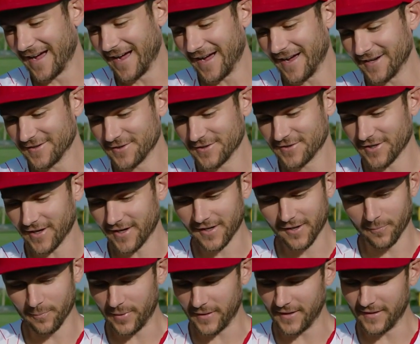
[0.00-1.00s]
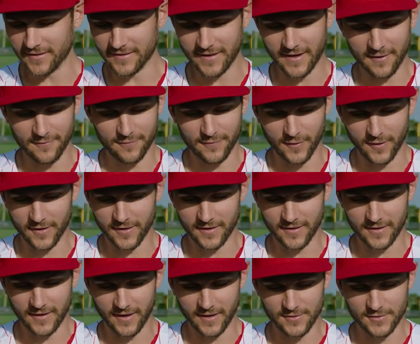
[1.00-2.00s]
uh, just trying to compete and have fun,
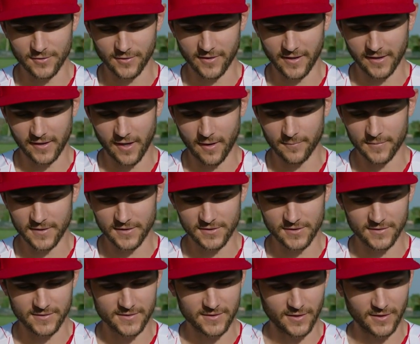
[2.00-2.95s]
and I enjoy that competition.